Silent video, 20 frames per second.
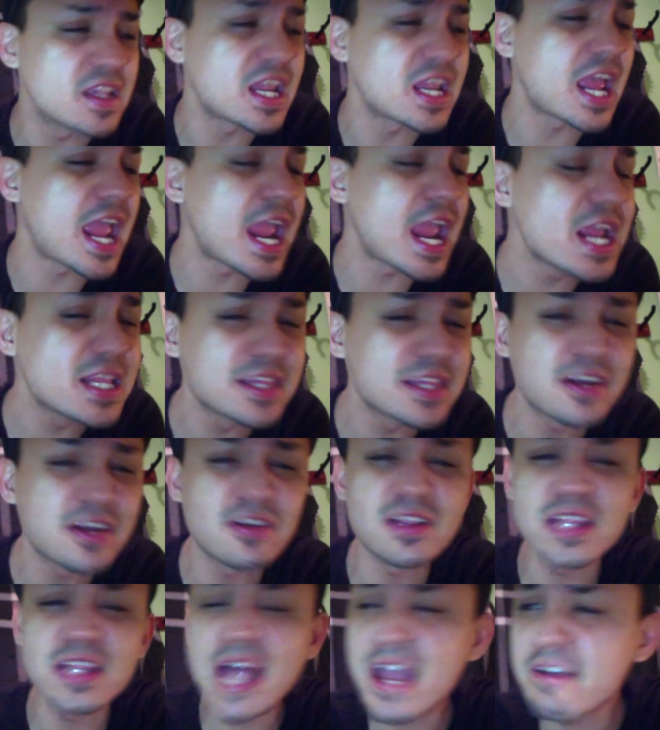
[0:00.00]
hate their
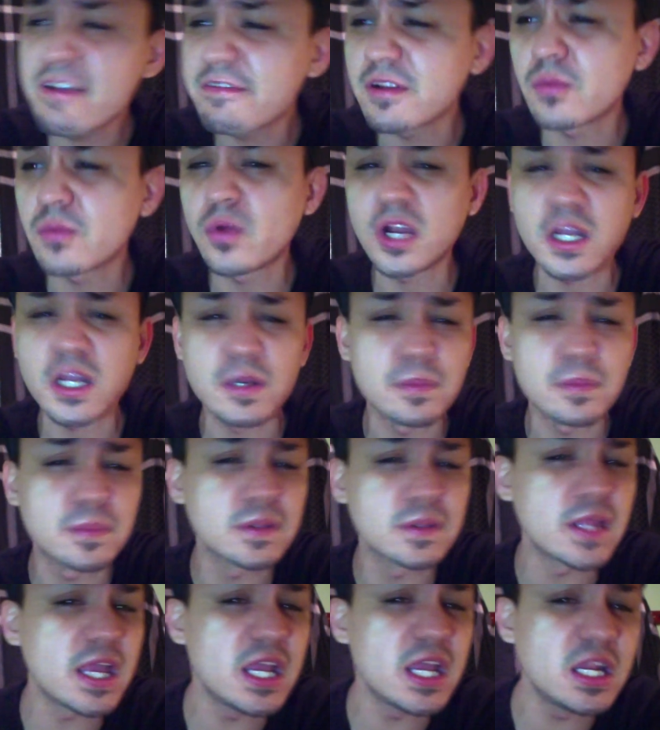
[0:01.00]
life and want to
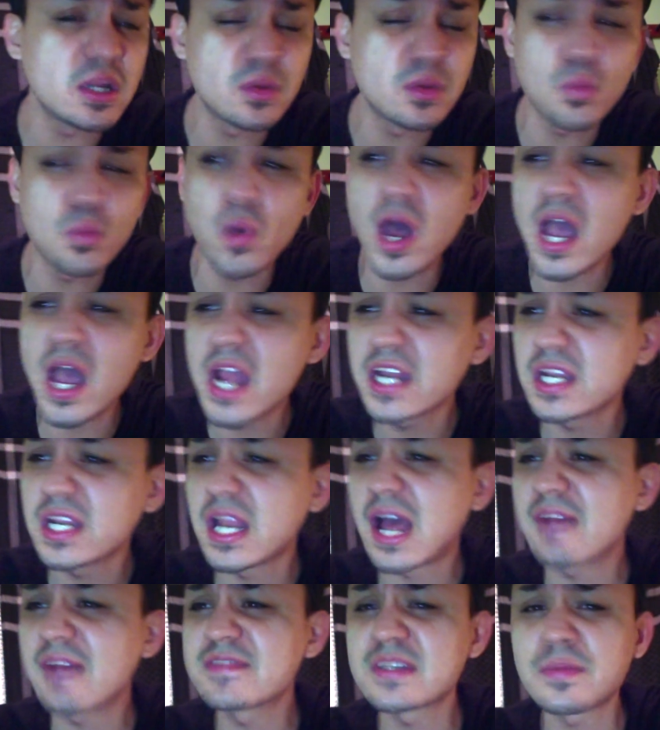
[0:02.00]
complain and whine and
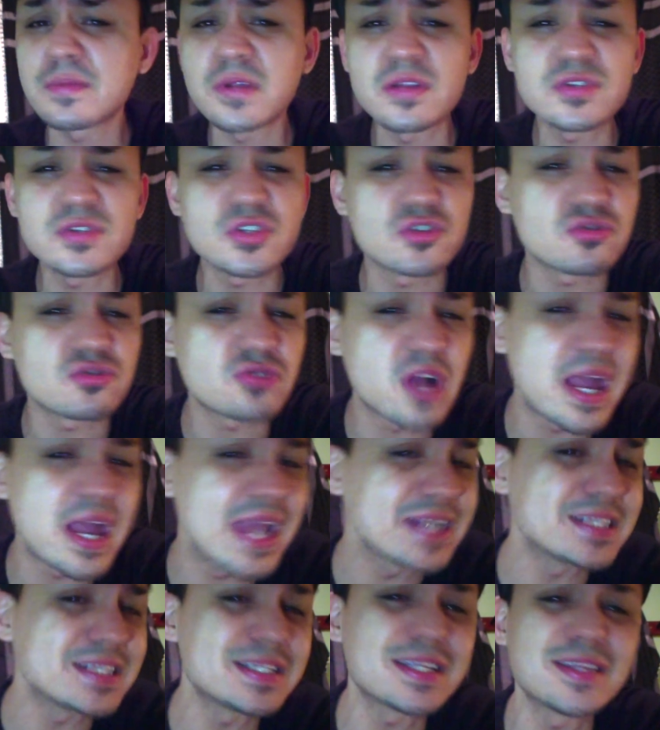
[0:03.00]
have someone else
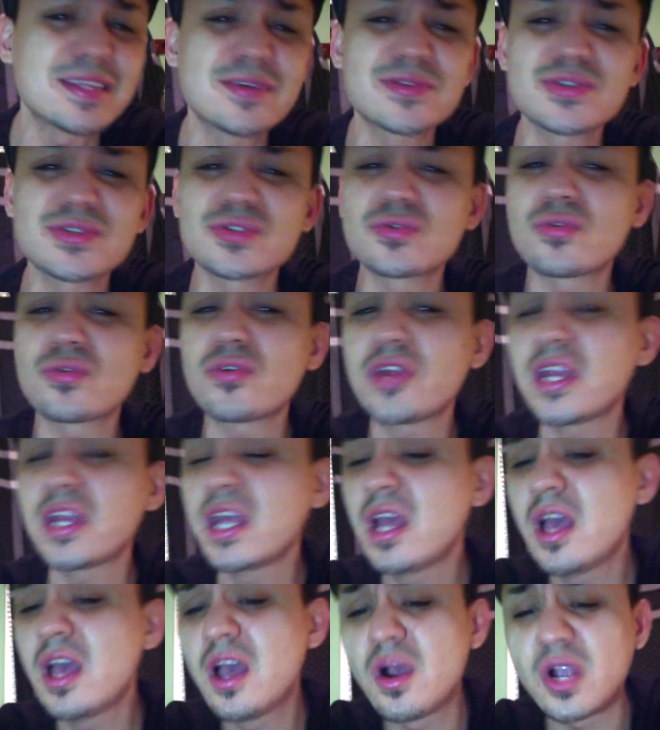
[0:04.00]
dragged into their story,
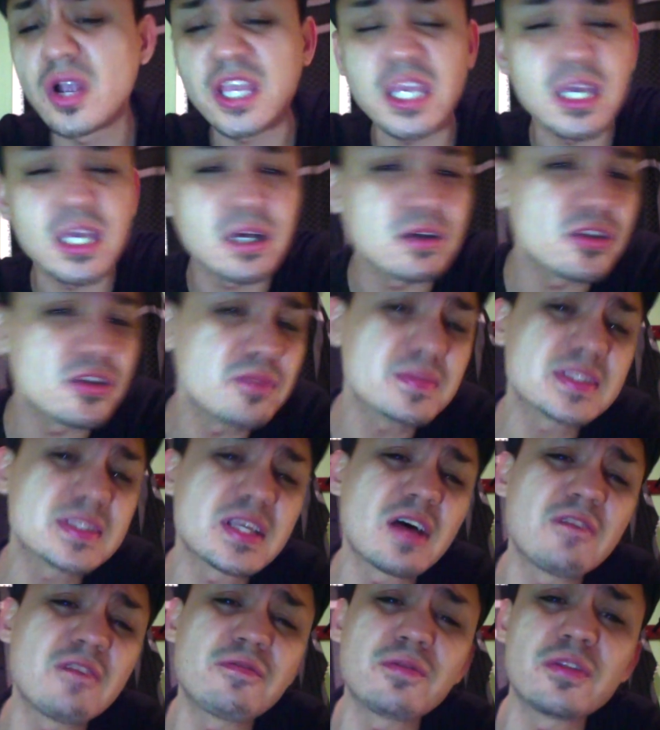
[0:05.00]
kill
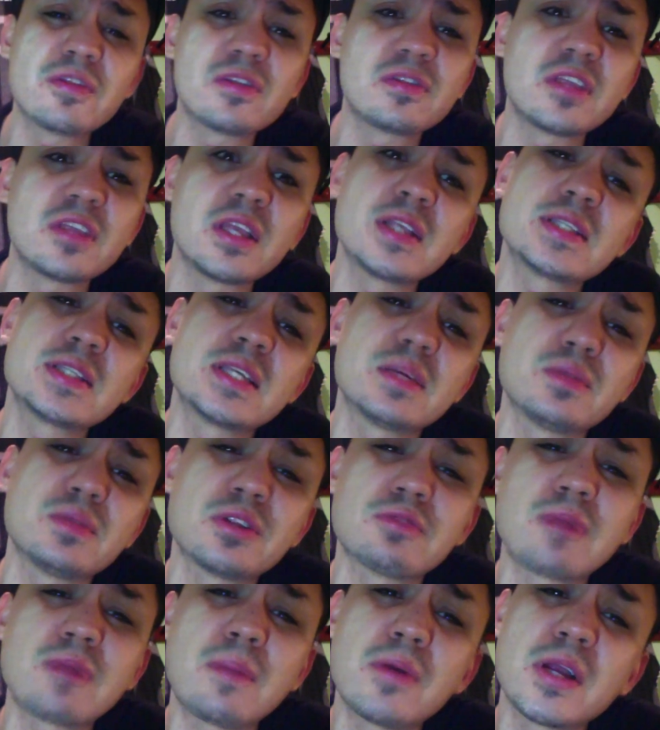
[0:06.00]
themselves when
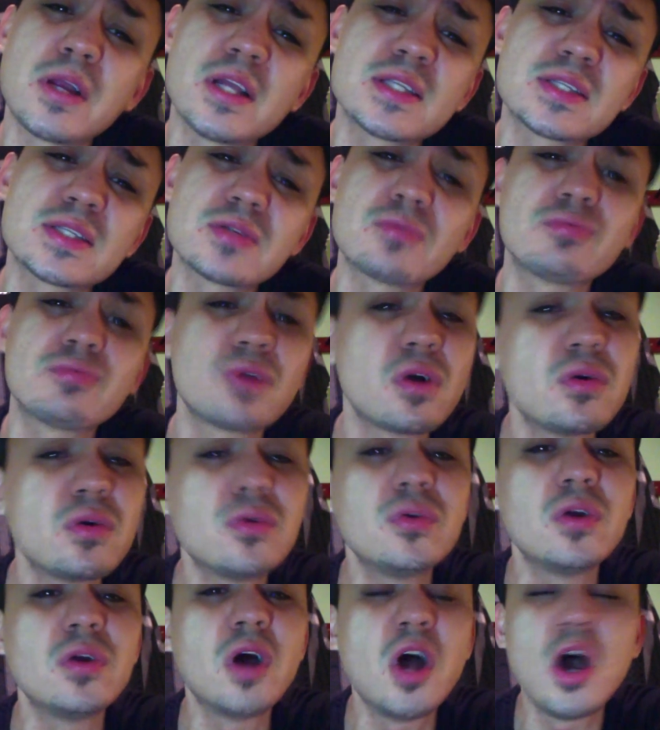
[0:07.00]
the rubber hits the
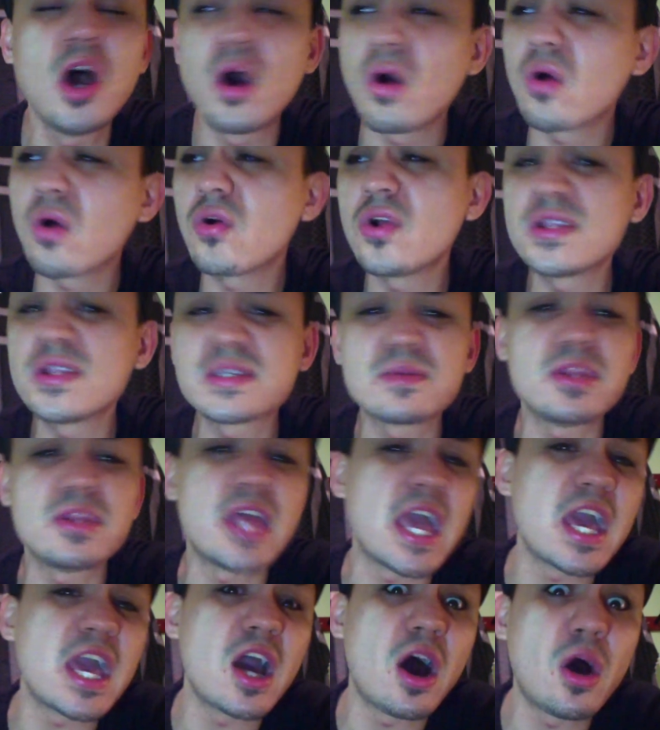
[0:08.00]
road, or it's
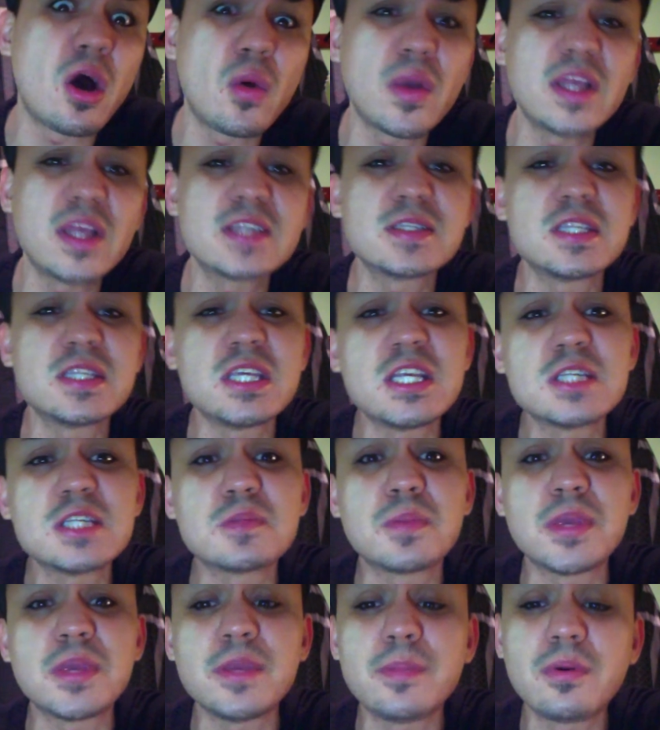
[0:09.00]
they always, these
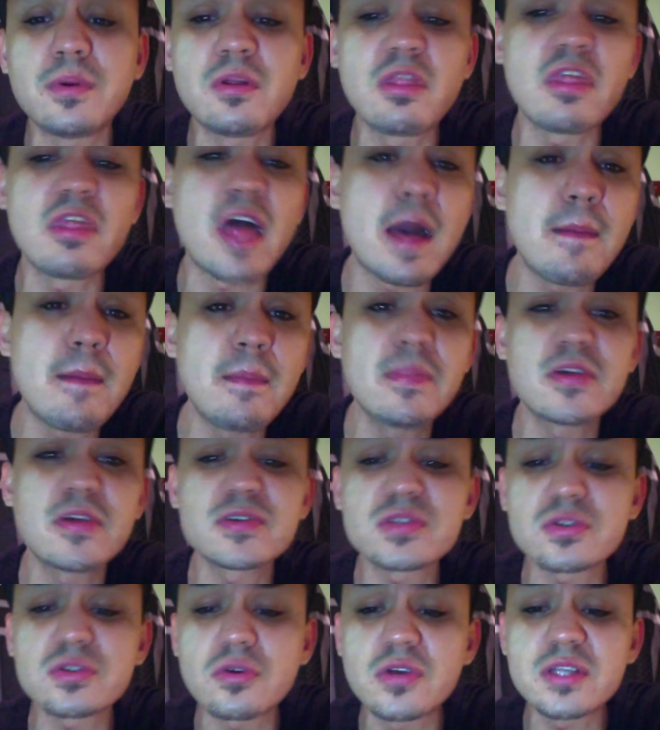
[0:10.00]
people, them, their
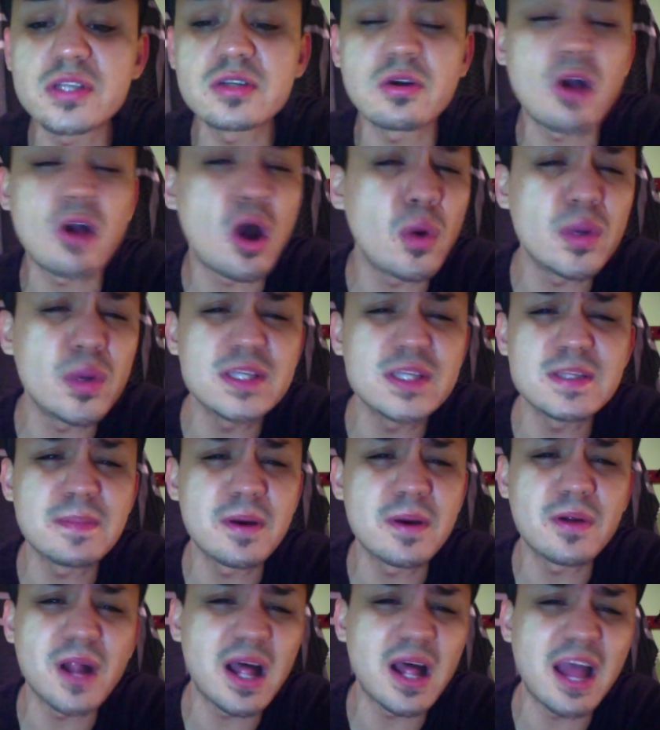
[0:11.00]
stories are always
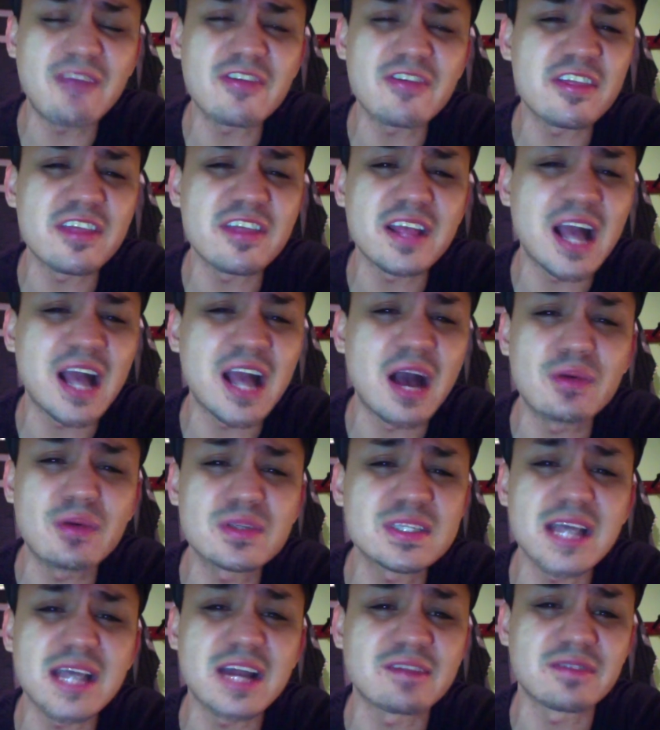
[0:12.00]
about everything
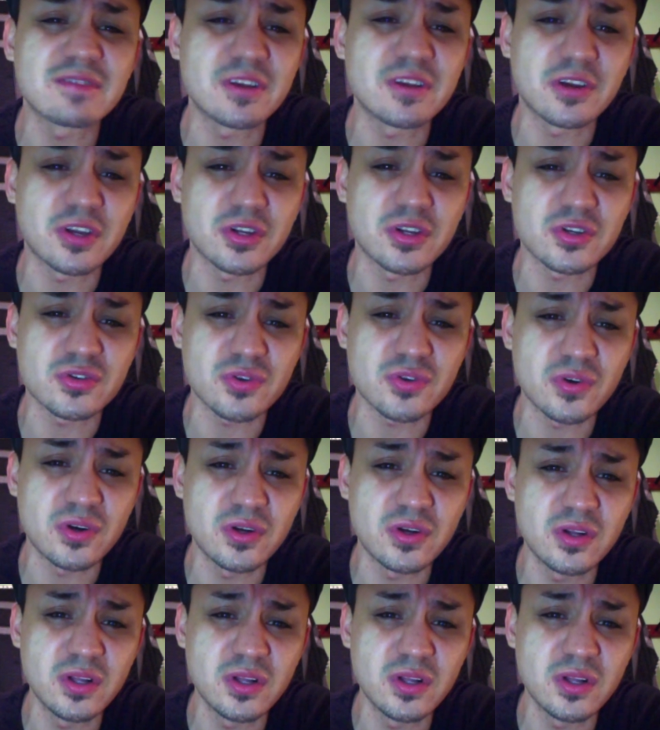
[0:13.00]
outside of their control.